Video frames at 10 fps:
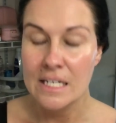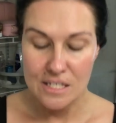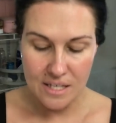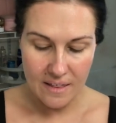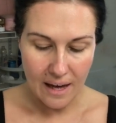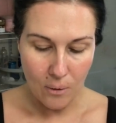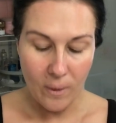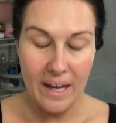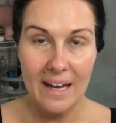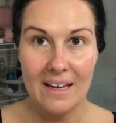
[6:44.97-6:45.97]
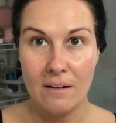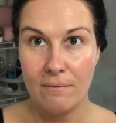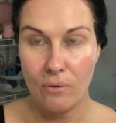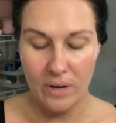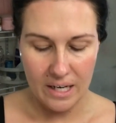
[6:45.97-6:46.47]
so that way I can
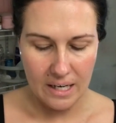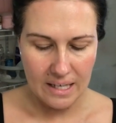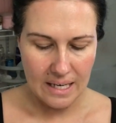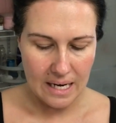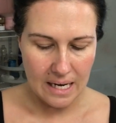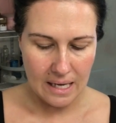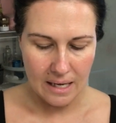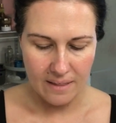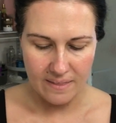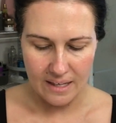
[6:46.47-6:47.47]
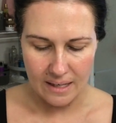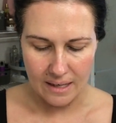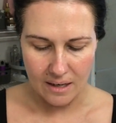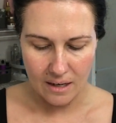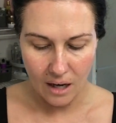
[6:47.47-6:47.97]
avoid getting
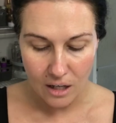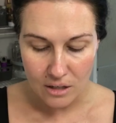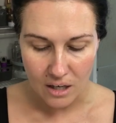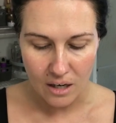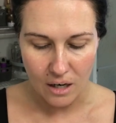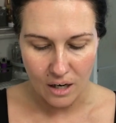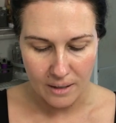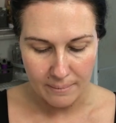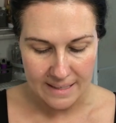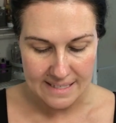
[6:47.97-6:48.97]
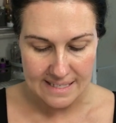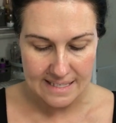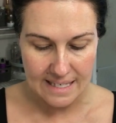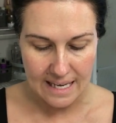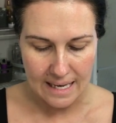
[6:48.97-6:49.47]
the color on my
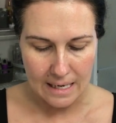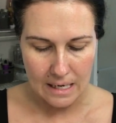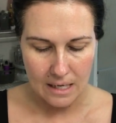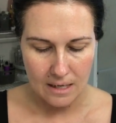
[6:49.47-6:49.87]
skin.